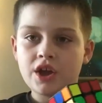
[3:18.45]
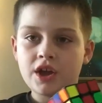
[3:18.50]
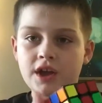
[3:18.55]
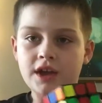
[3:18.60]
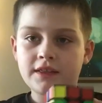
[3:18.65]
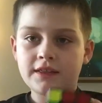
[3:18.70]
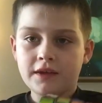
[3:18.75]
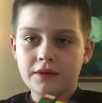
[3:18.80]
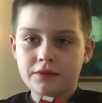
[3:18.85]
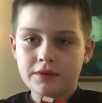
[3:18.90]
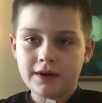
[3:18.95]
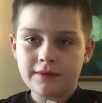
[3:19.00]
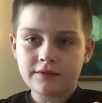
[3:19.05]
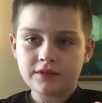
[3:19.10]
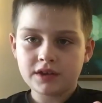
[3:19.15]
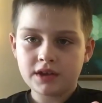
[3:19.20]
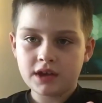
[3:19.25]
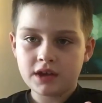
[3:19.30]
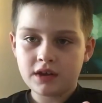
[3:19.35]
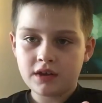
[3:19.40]
And then whatever
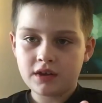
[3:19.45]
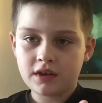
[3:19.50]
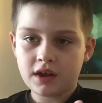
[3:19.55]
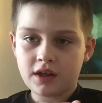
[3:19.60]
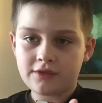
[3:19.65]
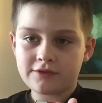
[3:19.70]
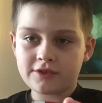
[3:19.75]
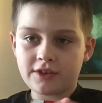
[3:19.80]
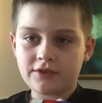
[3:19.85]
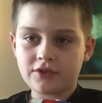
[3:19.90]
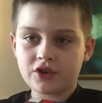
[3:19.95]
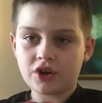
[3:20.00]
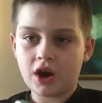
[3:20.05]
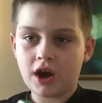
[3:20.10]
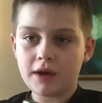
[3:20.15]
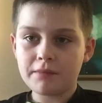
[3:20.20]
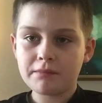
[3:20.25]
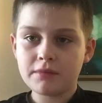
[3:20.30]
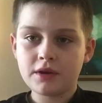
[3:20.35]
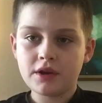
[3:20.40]
color's on the
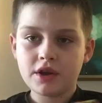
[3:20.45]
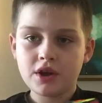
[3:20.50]
top,